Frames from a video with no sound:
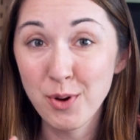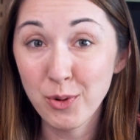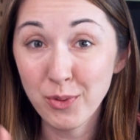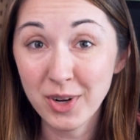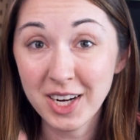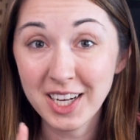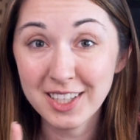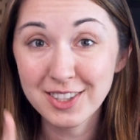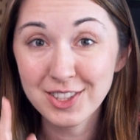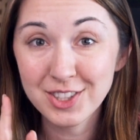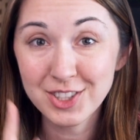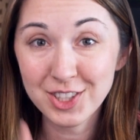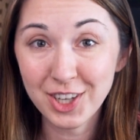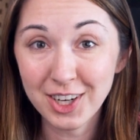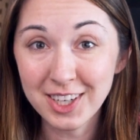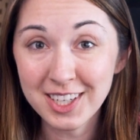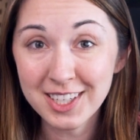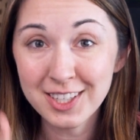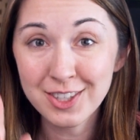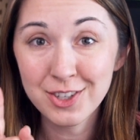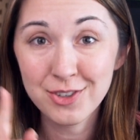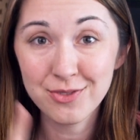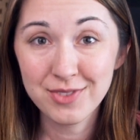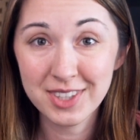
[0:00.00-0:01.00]
But when I
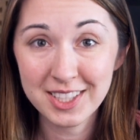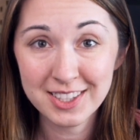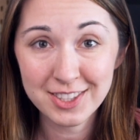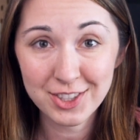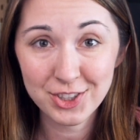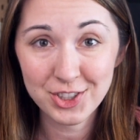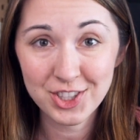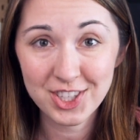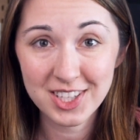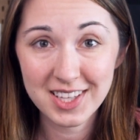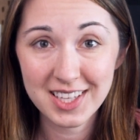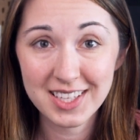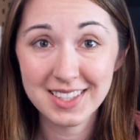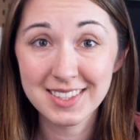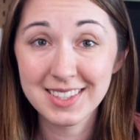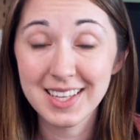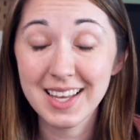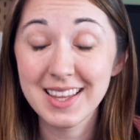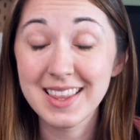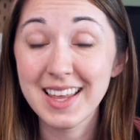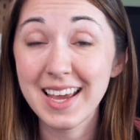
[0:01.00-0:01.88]
started researching this,